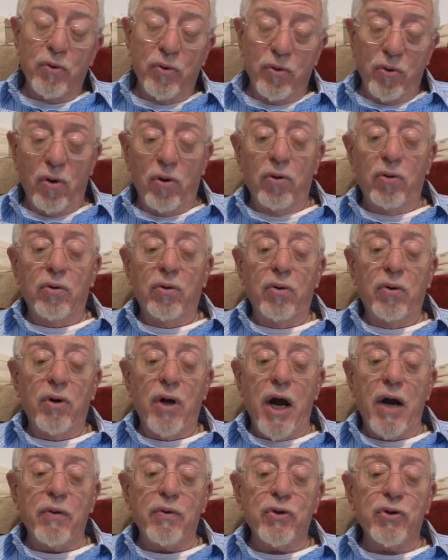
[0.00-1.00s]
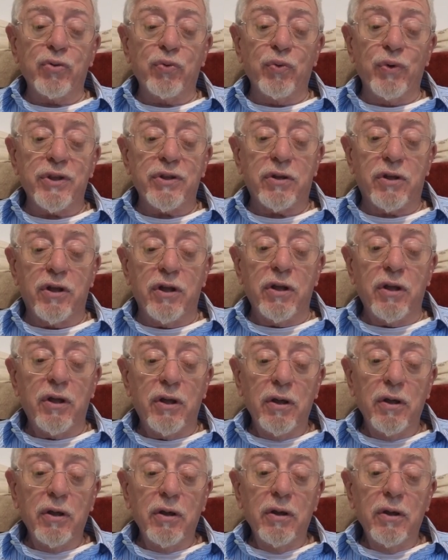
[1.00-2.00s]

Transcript: good old Irish whiskey.